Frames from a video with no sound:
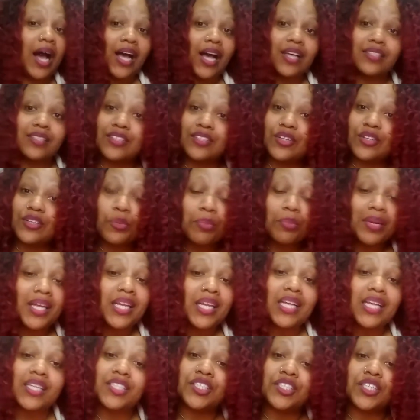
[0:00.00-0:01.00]
I still don't play
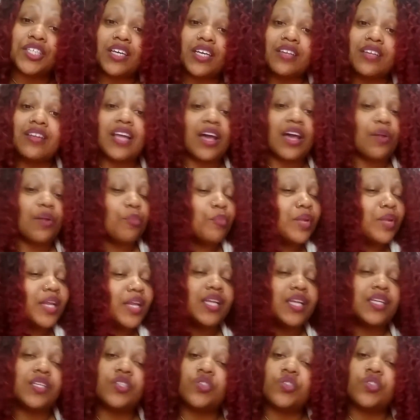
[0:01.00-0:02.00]
that shit. I don't play
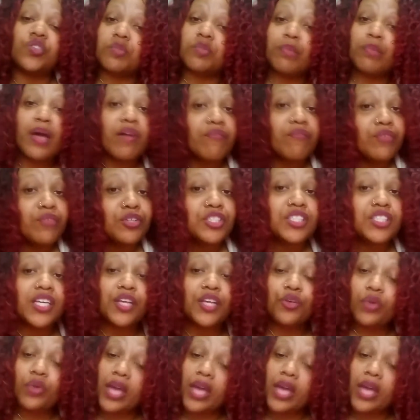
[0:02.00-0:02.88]
that disrespectful shit.